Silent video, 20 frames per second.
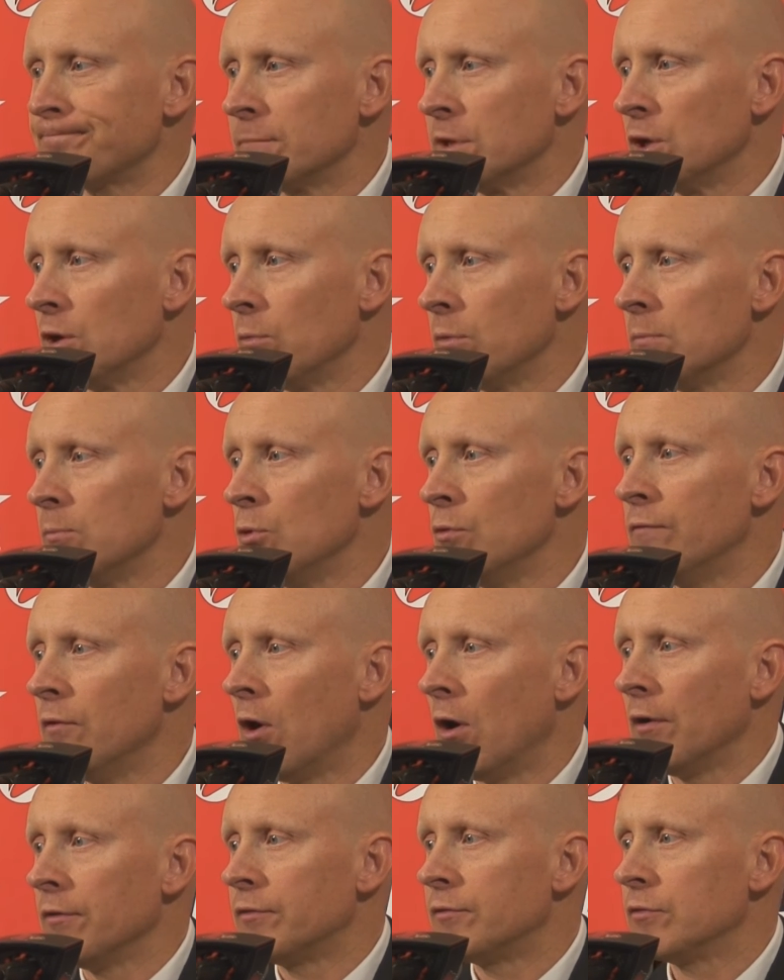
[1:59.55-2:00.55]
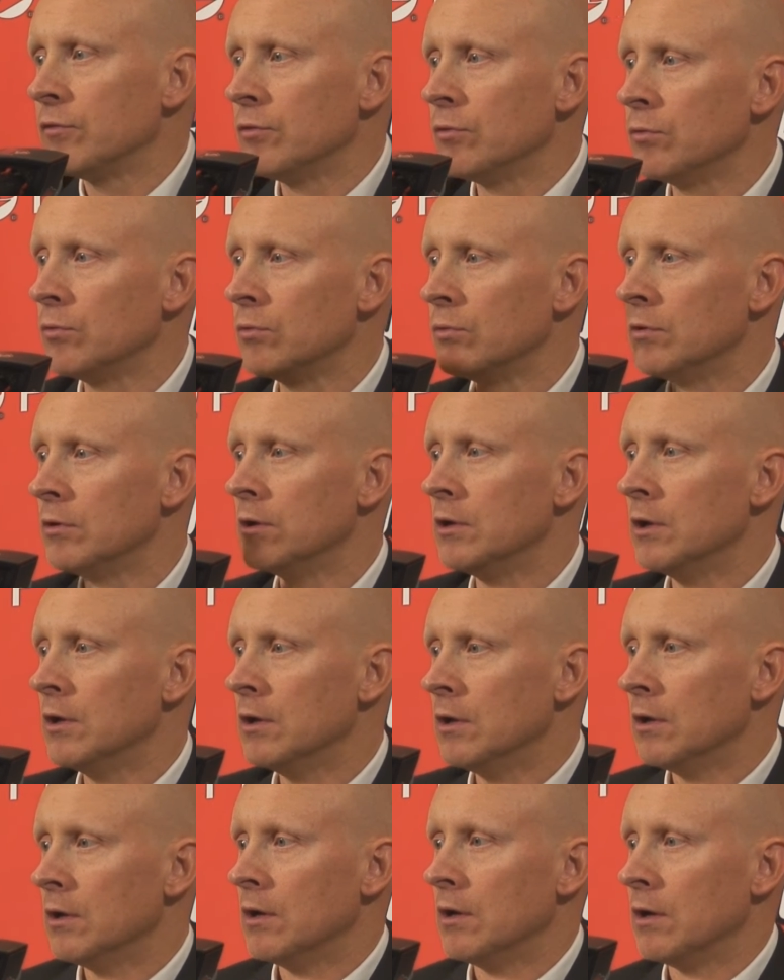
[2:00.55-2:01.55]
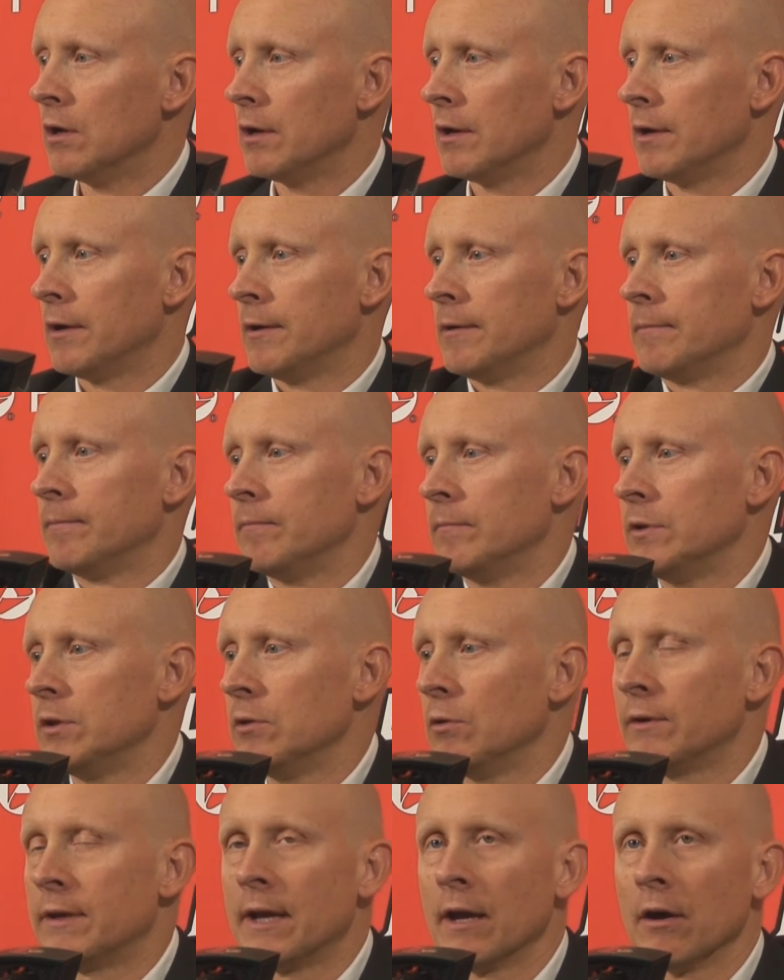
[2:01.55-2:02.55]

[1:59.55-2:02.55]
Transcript: you know, we move on to, you know,